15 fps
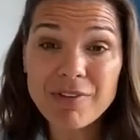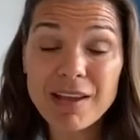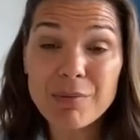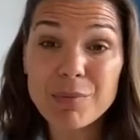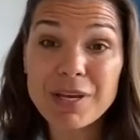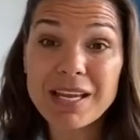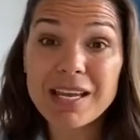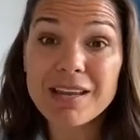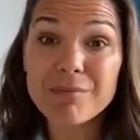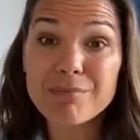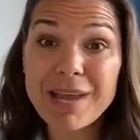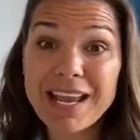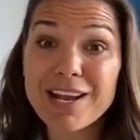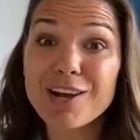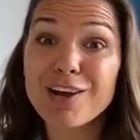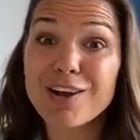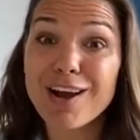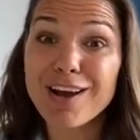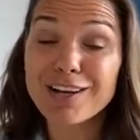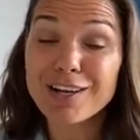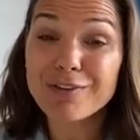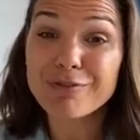and we make
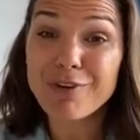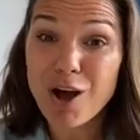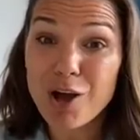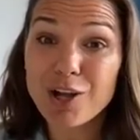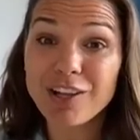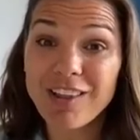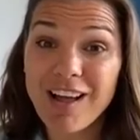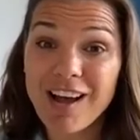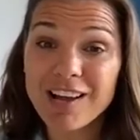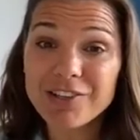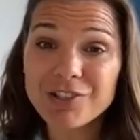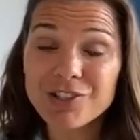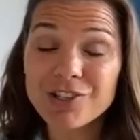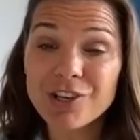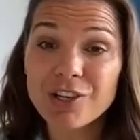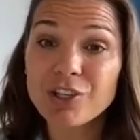a fall collage?